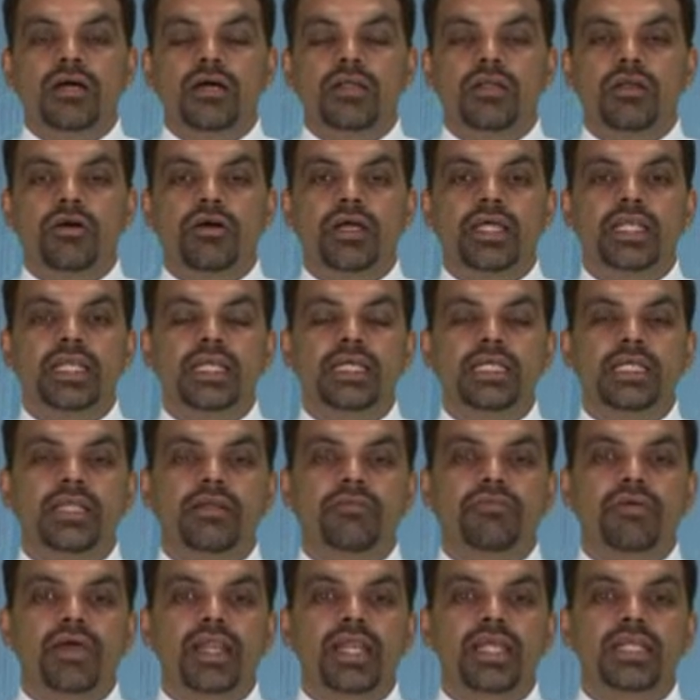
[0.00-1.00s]
Now in
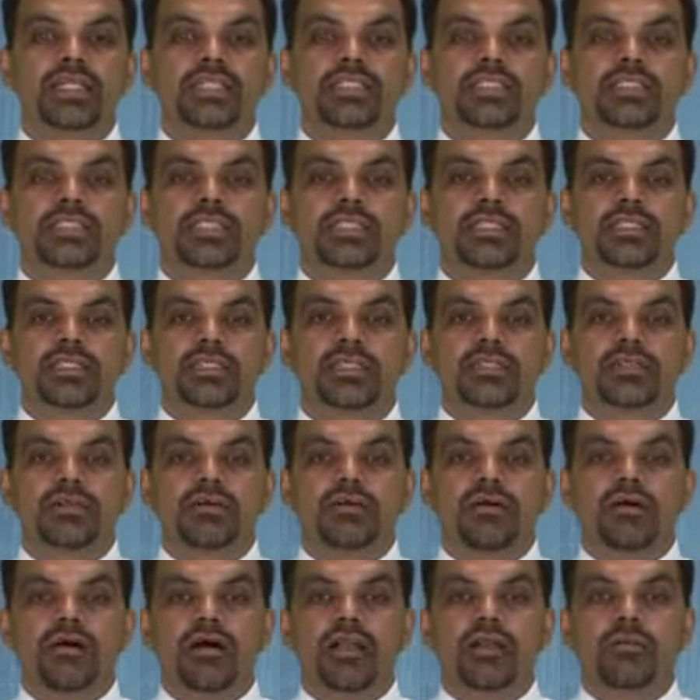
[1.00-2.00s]
interference
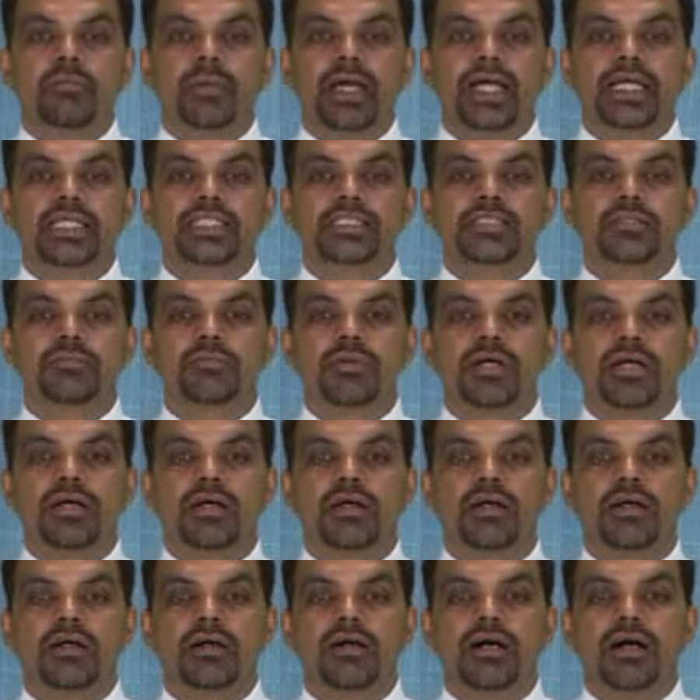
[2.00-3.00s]
all
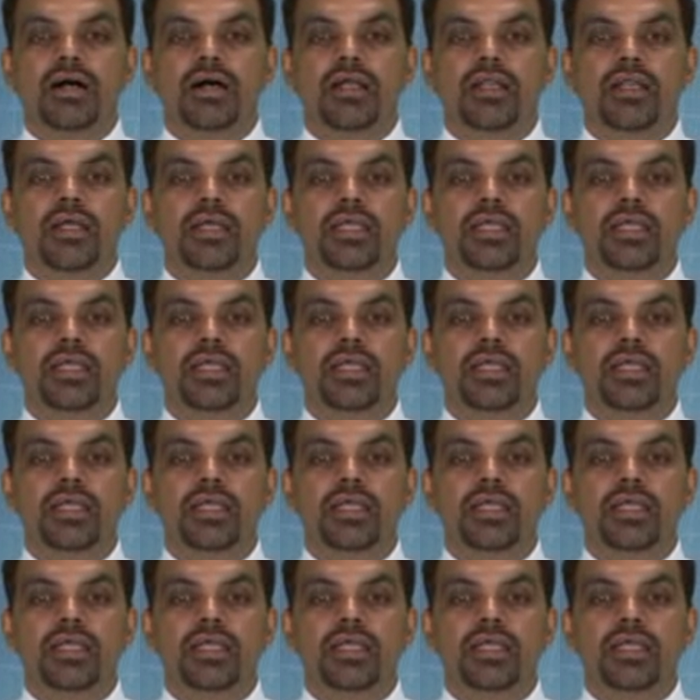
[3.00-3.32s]
maxima are